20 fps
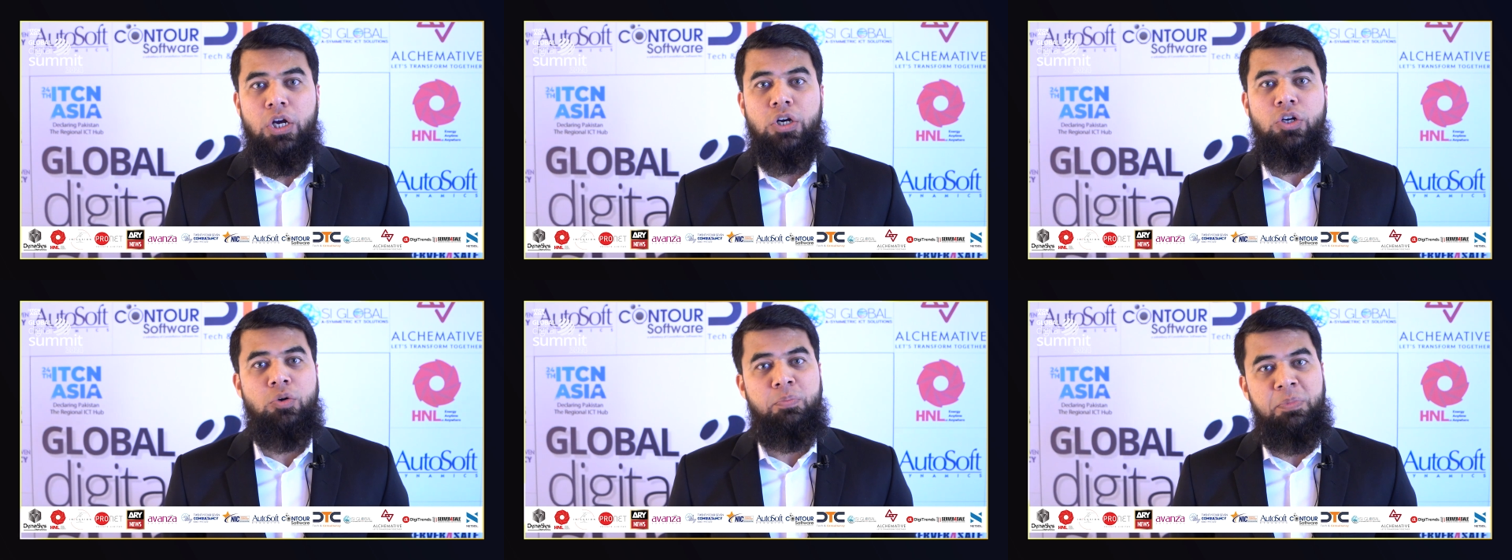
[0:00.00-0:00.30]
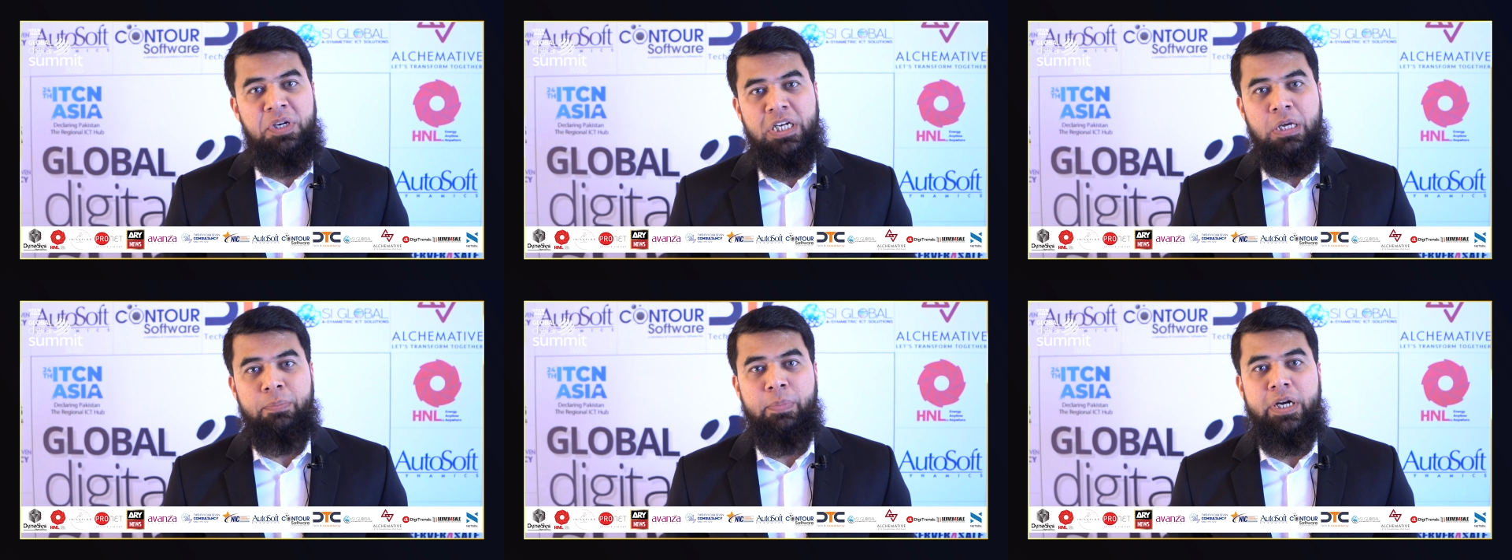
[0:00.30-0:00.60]
to
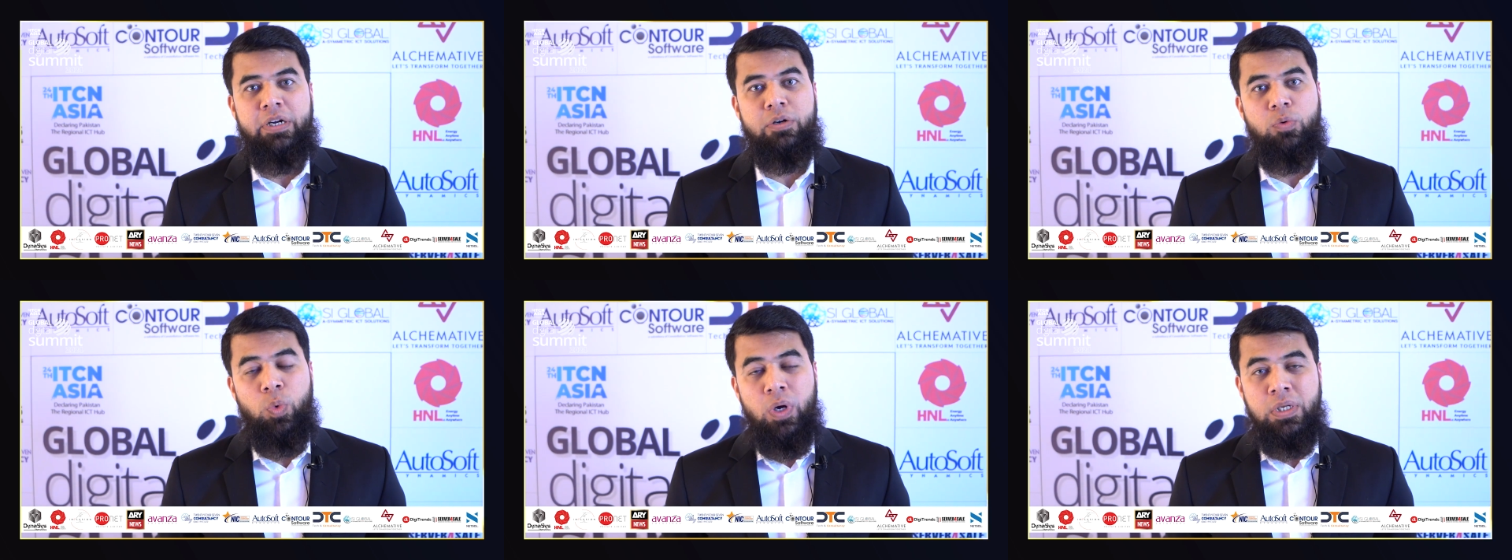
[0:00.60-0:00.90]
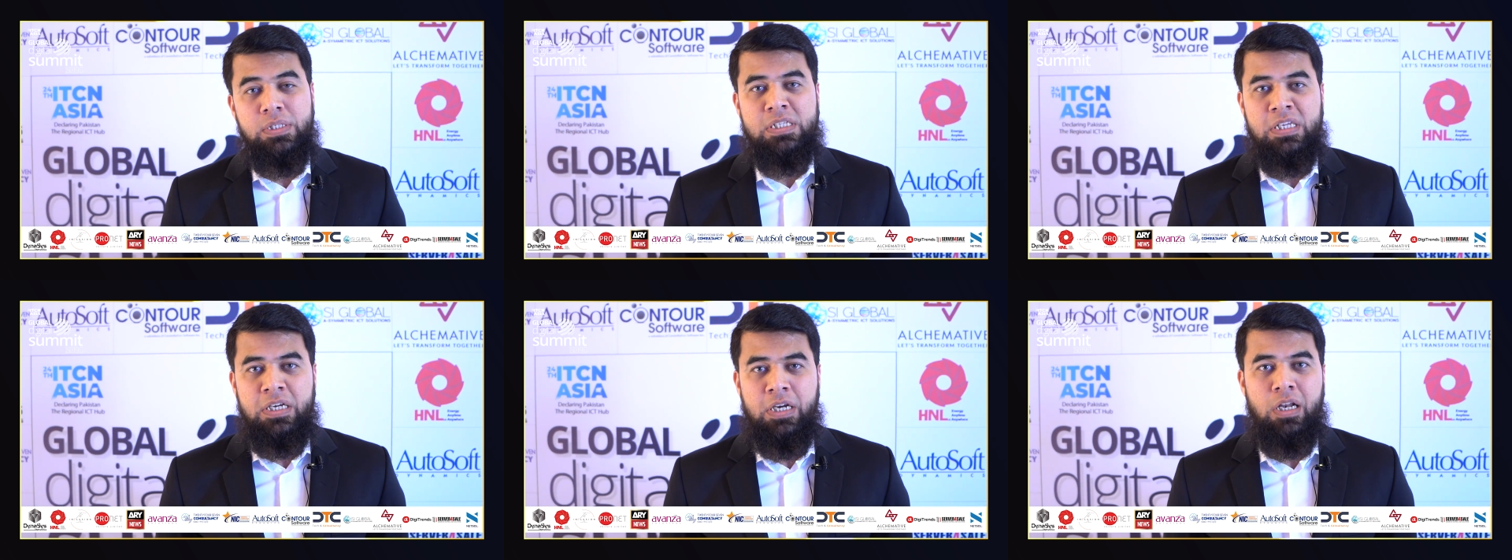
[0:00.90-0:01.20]
meet up at
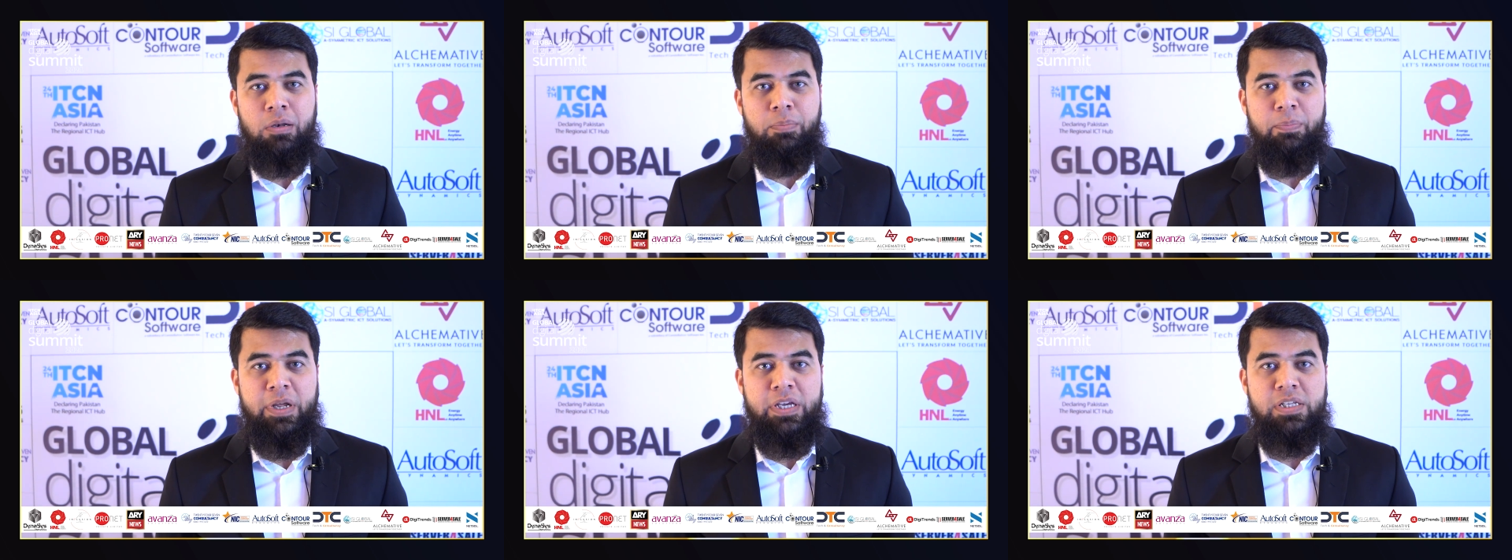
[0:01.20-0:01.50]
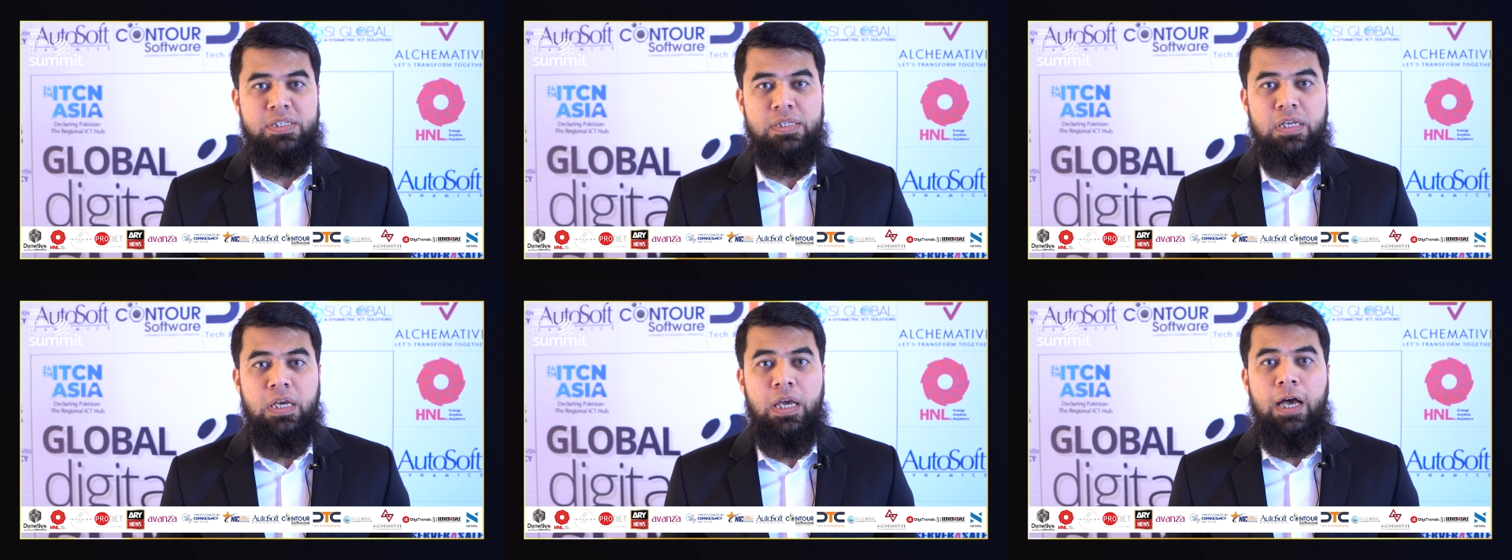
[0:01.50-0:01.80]
one single
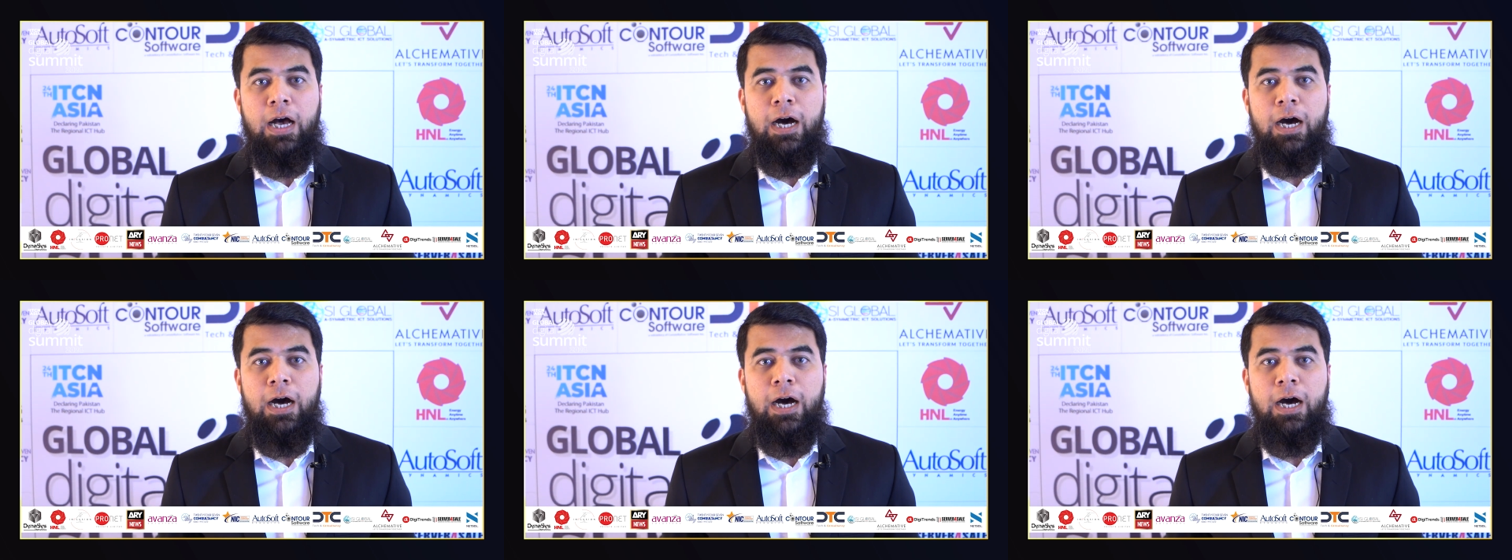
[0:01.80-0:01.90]
place.